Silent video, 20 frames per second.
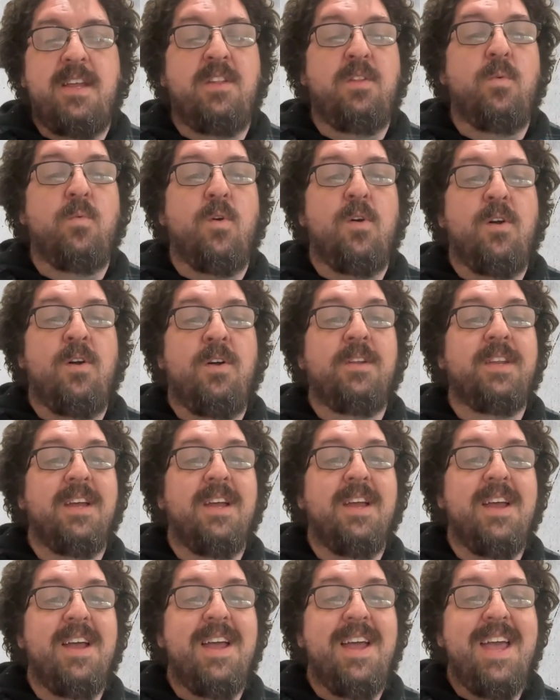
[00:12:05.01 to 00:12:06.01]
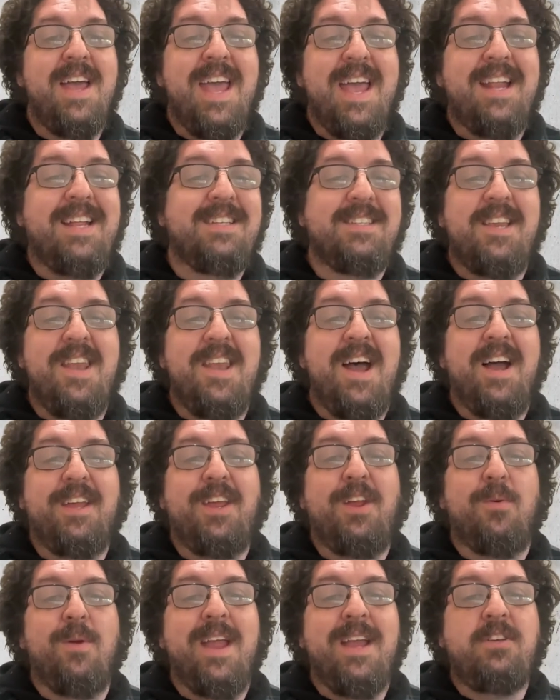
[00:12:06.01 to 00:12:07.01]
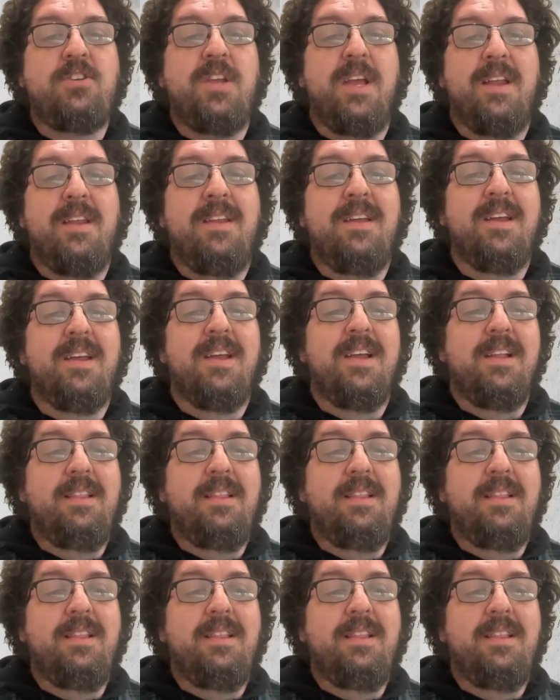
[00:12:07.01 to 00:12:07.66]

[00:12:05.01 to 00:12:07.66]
in the world at his inauguration,